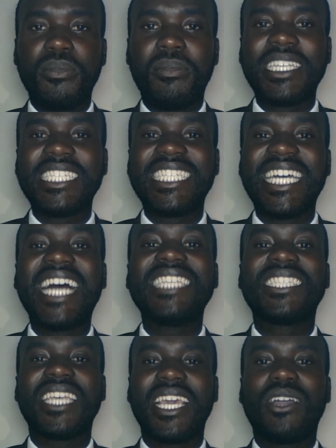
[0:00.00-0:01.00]
but it
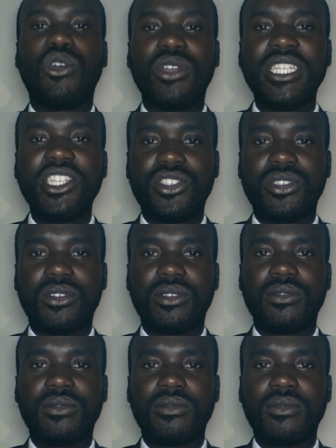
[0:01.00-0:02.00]
has a condition.
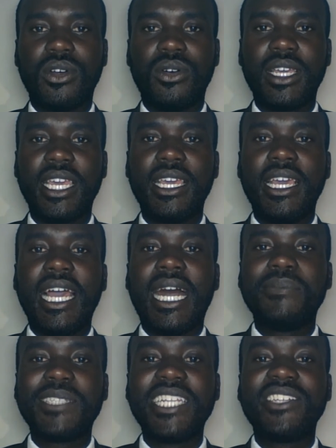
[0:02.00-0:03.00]
Okay,
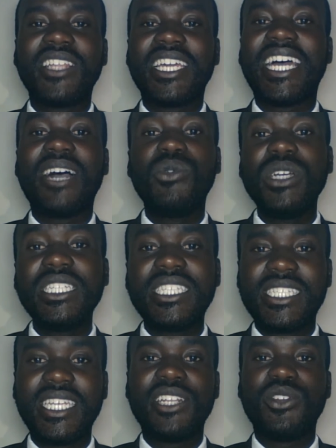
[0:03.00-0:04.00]
I'm telling you that I will
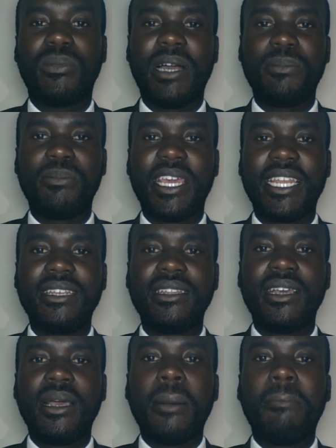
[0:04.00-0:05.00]
sell you my pen,
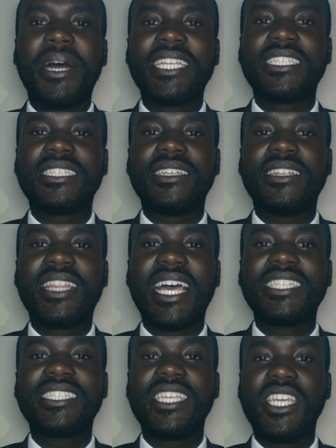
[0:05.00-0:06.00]
but
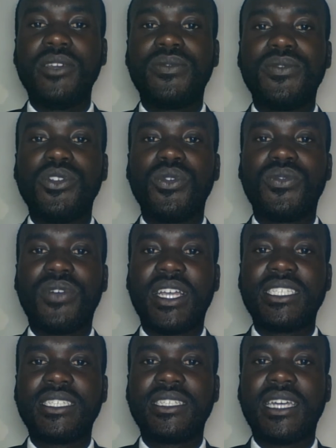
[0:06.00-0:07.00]
that's if you
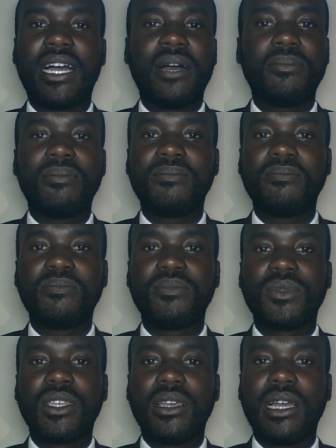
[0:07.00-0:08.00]
first
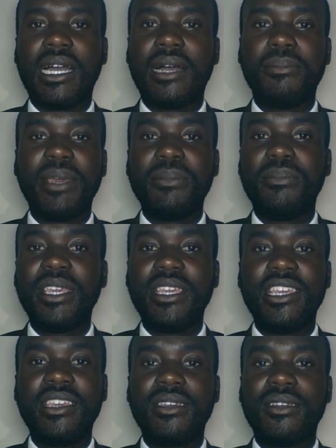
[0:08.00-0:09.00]

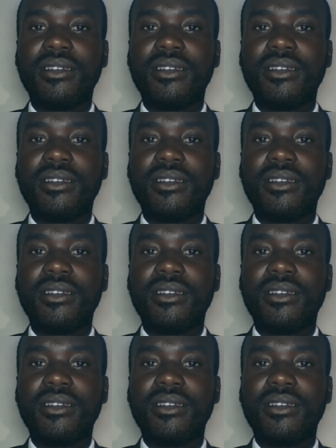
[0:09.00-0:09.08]
maybe